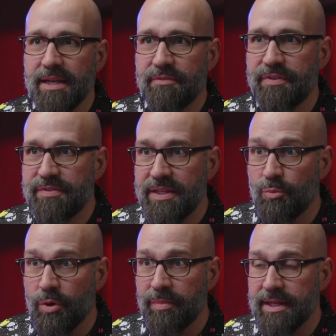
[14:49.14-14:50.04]
to take 15
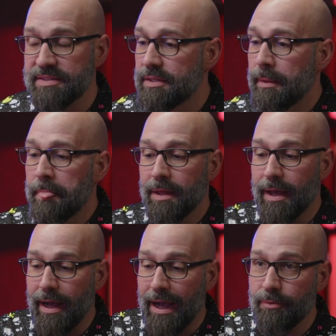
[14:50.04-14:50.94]
more minutes.
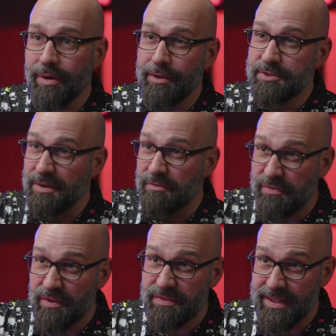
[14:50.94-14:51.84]
I would rather spend
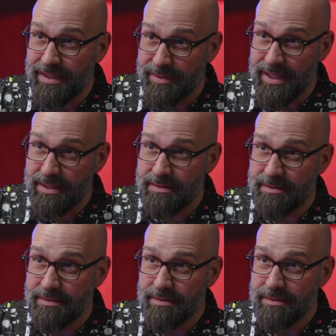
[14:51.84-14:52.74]
15
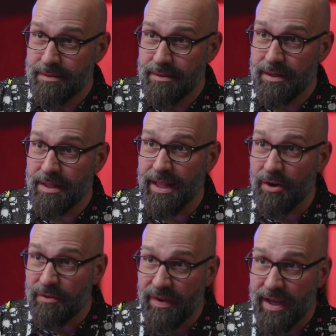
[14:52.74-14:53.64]
minutes
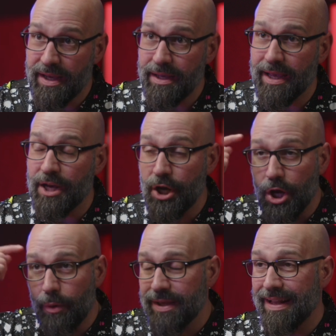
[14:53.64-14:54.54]
clarifying and
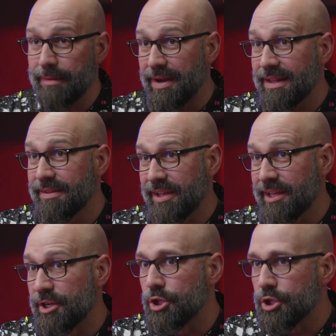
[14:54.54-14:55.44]
knowing that I'm not living
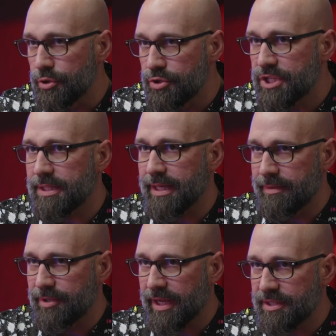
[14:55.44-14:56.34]
in an illusion that
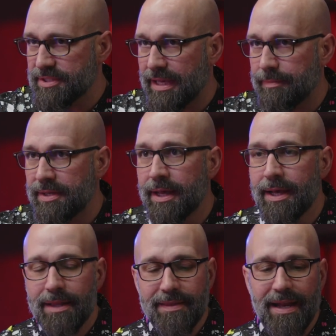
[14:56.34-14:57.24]
communications happen
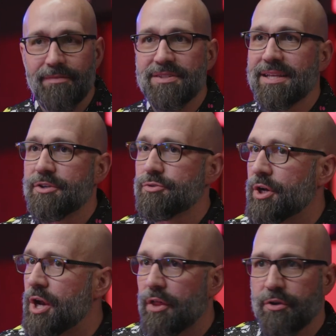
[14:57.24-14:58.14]
than have to schedule
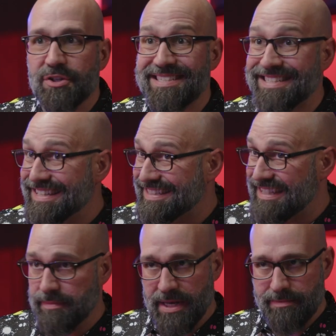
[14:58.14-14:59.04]
another
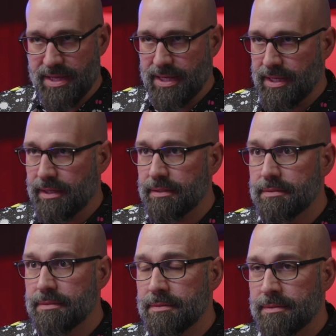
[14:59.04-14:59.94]
60-minute meeting,
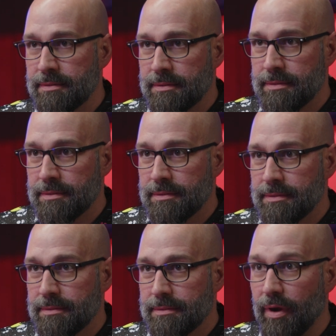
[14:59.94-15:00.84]

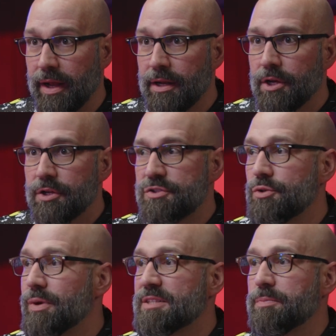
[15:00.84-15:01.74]
right,
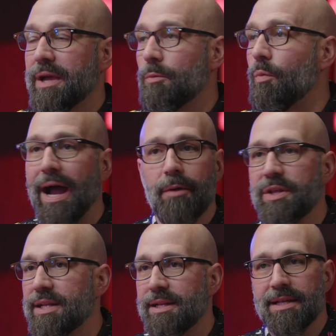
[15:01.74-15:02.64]
to explain why we
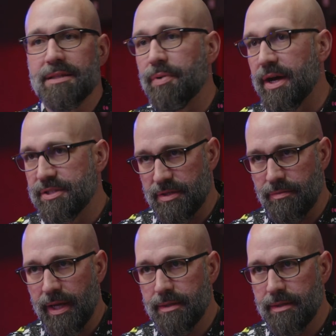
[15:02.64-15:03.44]
didn't get the project right.